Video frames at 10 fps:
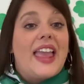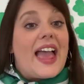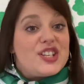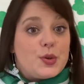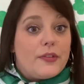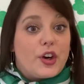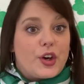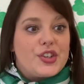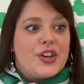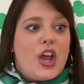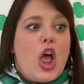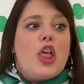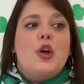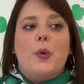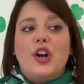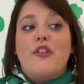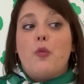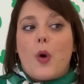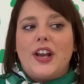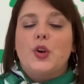As you have heard, the work of
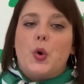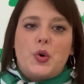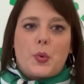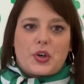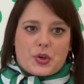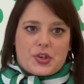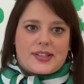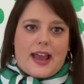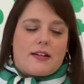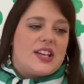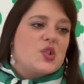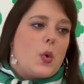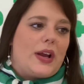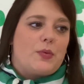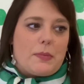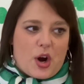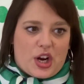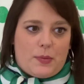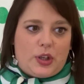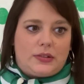one Gold Award Girl Scout is quite
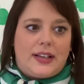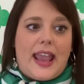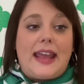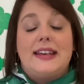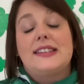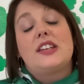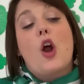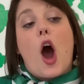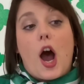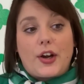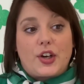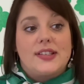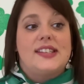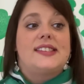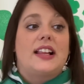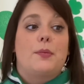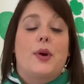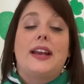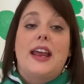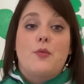remarkable, and it is an honor to
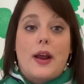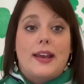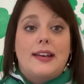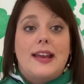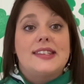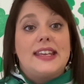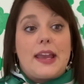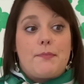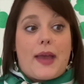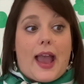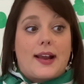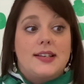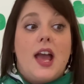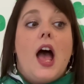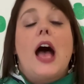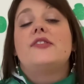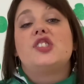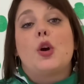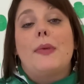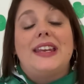celebrate and recognize the impact of
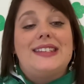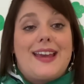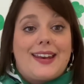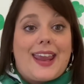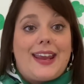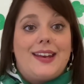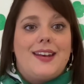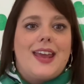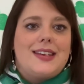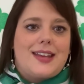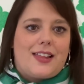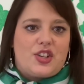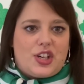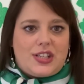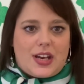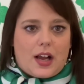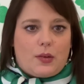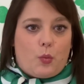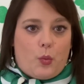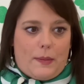so many dedicated, intelligent
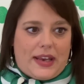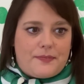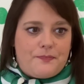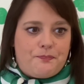young women.